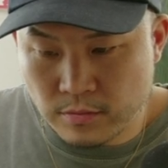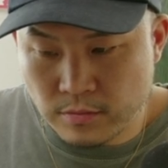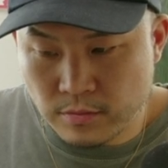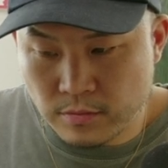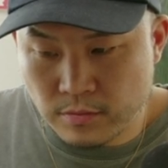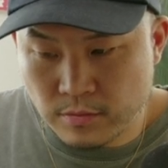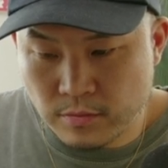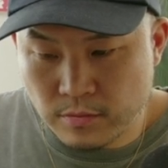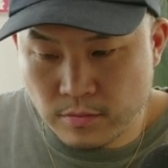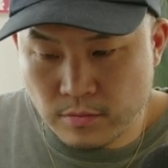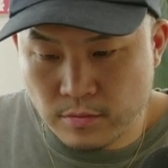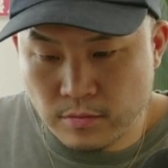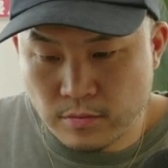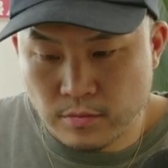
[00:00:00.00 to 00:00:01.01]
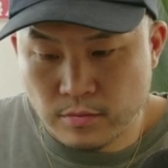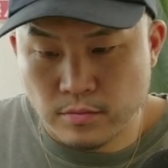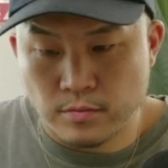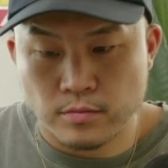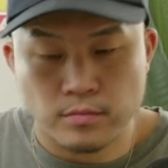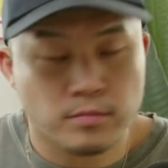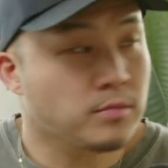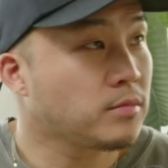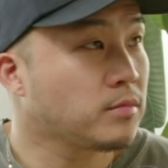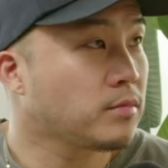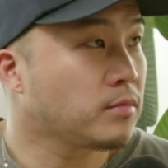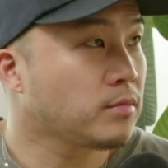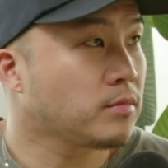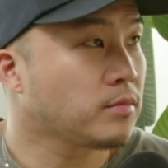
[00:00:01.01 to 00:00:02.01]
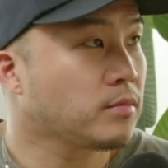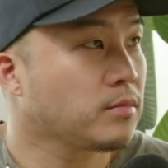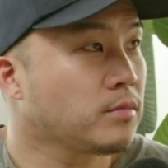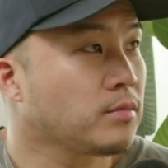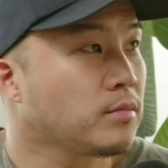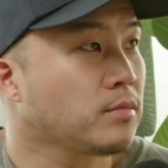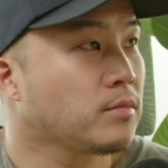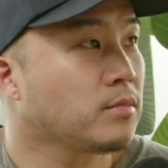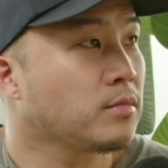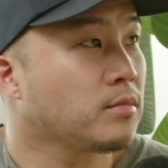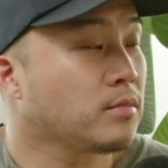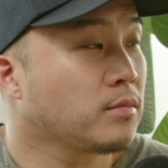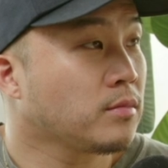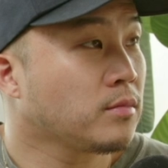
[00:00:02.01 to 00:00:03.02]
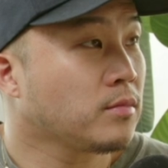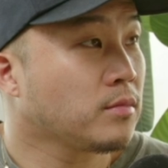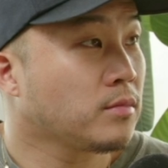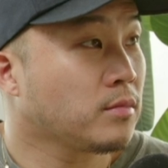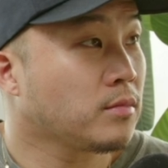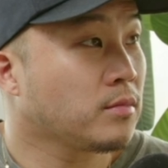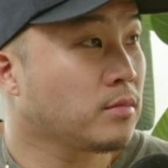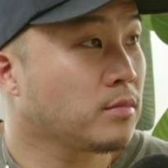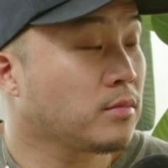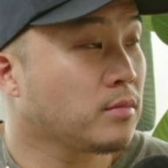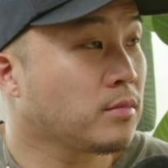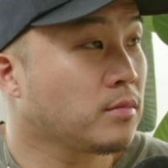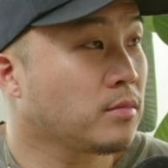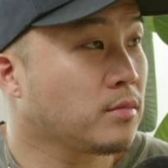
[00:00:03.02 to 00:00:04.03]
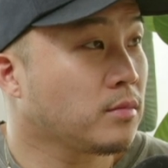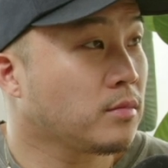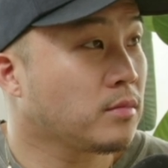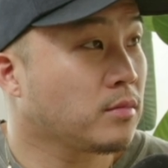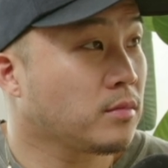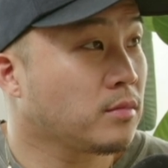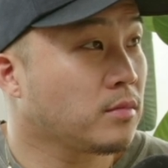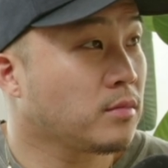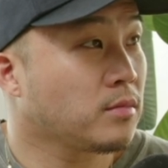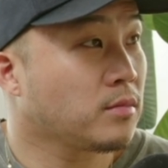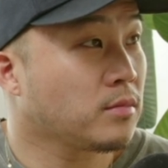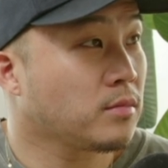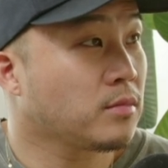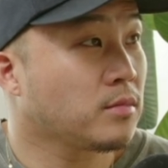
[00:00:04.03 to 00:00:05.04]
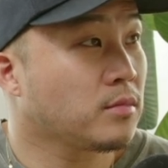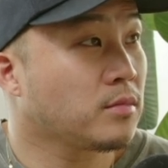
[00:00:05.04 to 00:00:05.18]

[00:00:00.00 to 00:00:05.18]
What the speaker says: No words are spoken by the person on screen.